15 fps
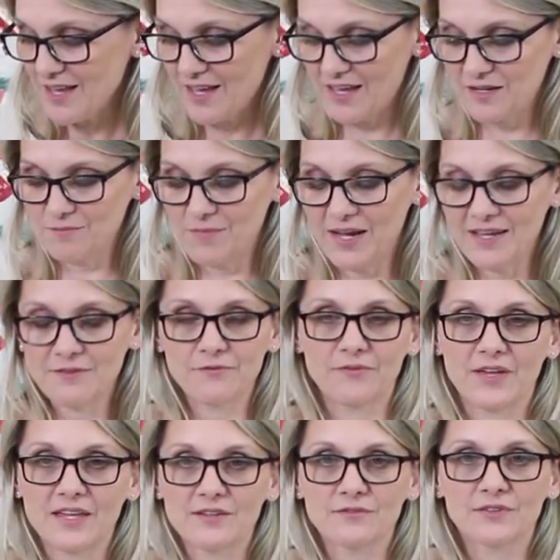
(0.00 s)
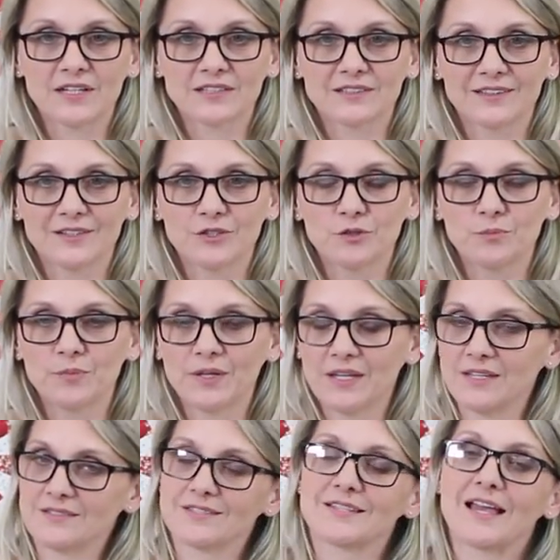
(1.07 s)
and my favorite little
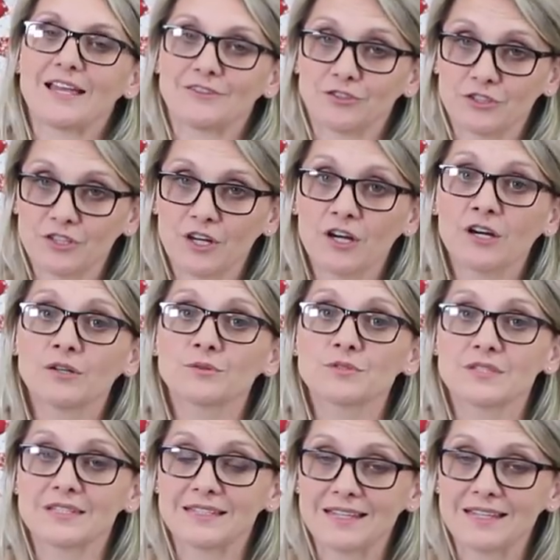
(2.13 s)
pins and those